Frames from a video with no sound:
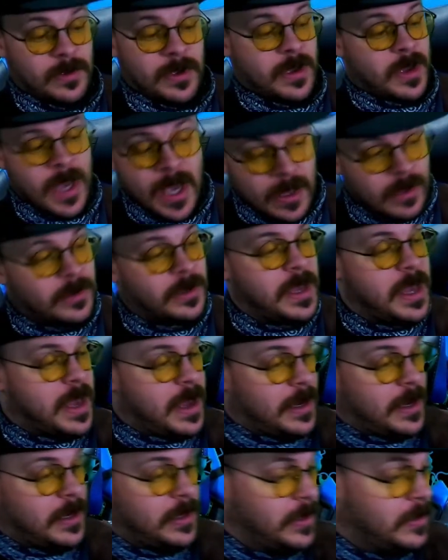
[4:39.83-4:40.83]
Hell yeah, I
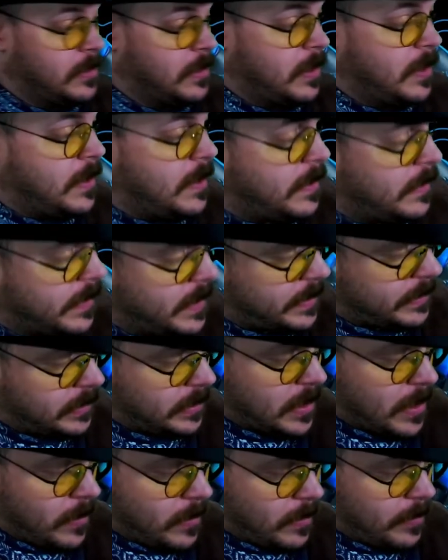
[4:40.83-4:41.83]
do. Let's
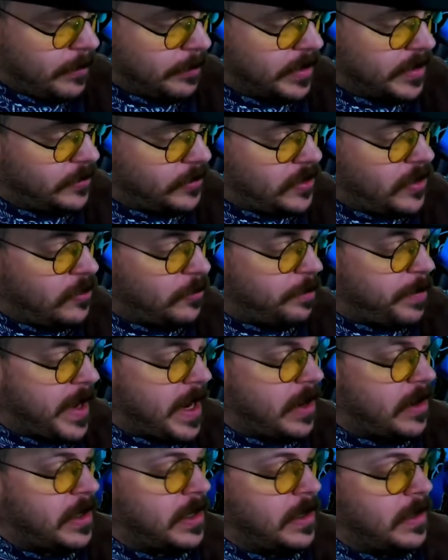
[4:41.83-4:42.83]
go. Bluetooth
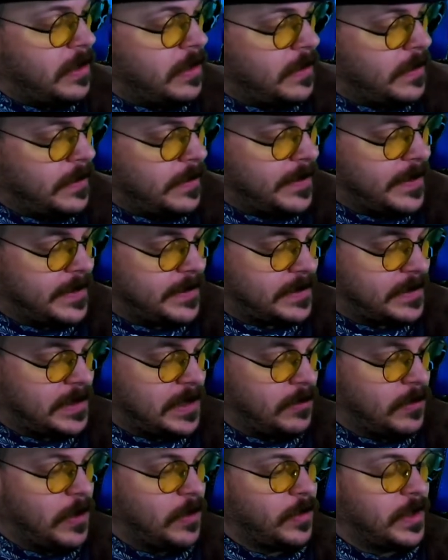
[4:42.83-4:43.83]
pairing. Let's see
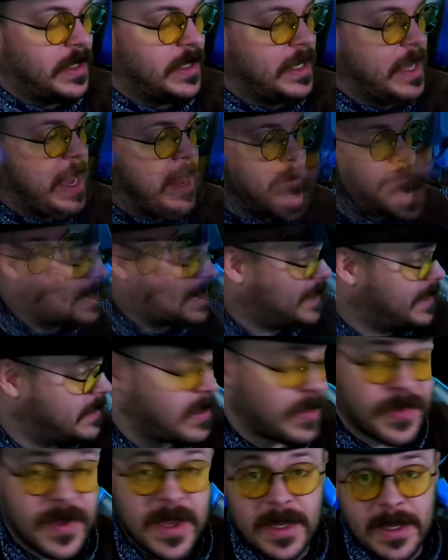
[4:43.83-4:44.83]
what we got. To get the
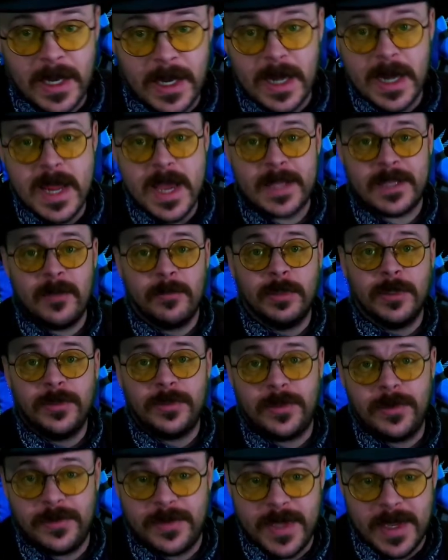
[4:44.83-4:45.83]
thing to connect to
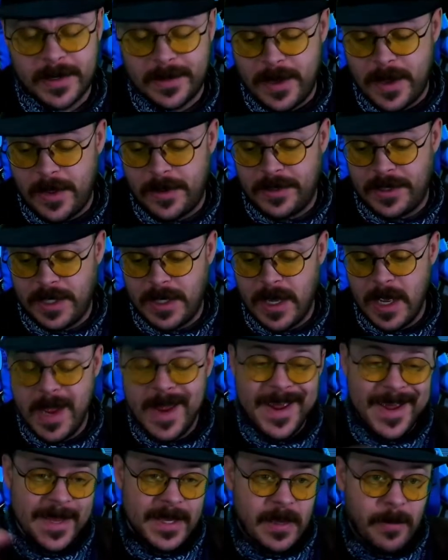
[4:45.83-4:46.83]
Bluetooth technology,
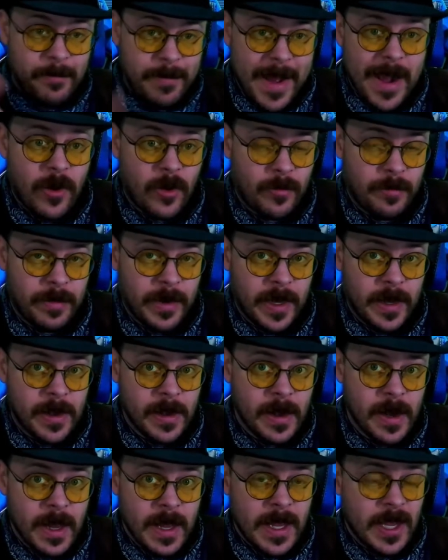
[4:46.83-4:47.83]
hit the power button.
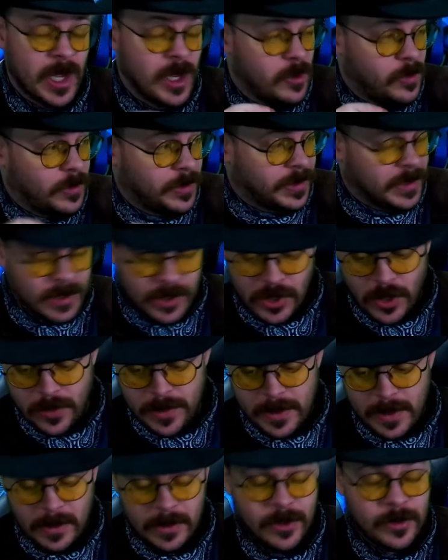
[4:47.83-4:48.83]
It will show you
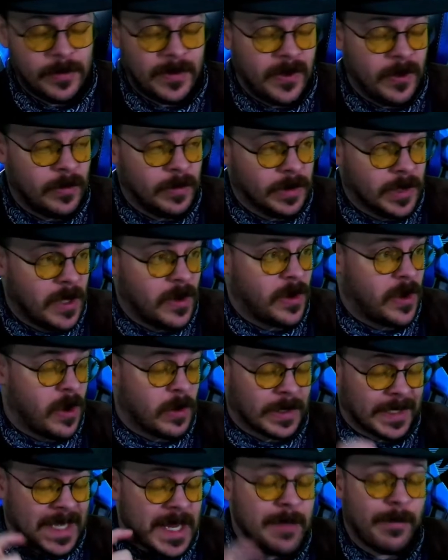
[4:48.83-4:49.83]
the Lume Cube logo.
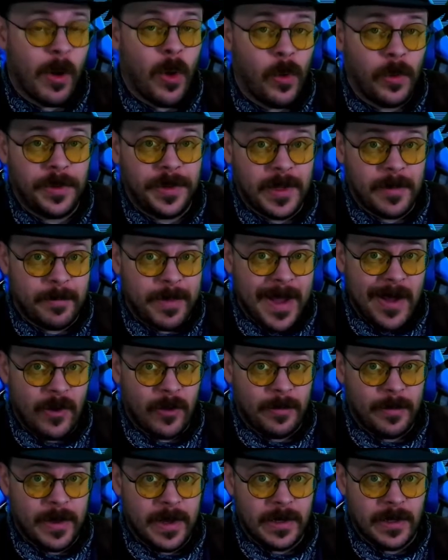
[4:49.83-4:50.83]
Keep holding the power
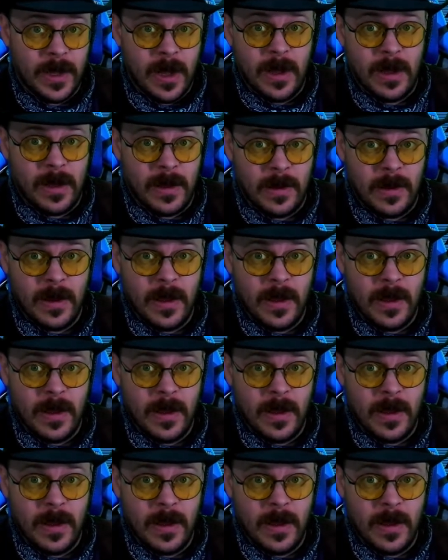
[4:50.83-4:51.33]
button on